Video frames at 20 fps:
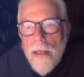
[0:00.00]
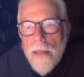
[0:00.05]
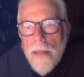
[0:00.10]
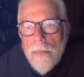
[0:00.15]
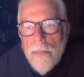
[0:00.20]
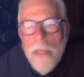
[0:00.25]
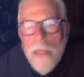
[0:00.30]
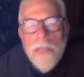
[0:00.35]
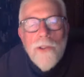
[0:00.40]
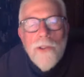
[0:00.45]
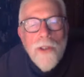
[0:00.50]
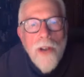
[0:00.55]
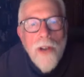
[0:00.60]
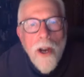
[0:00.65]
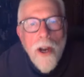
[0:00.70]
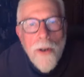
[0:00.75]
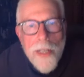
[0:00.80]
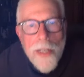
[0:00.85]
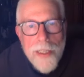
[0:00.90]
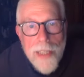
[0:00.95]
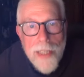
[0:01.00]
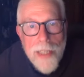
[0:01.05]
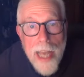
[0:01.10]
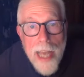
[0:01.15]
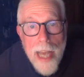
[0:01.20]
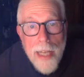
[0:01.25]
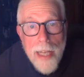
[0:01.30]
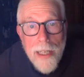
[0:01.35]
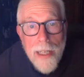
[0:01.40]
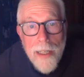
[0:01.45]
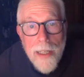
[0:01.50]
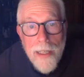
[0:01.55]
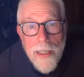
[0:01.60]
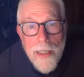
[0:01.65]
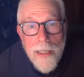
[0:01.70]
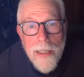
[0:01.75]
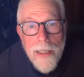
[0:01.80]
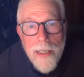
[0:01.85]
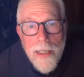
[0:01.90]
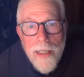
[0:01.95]
major heart attack
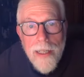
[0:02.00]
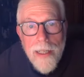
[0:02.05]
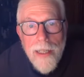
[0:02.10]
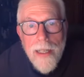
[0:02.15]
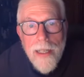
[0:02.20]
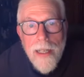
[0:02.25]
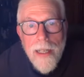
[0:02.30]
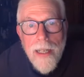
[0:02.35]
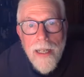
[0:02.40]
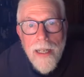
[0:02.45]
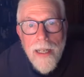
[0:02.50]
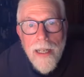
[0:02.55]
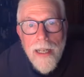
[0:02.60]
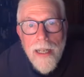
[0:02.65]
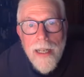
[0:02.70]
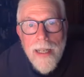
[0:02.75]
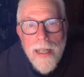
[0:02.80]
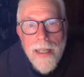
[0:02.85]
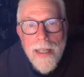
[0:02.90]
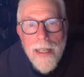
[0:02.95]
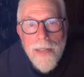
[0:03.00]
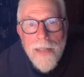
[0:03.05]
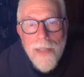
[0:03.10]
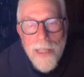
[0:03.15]
in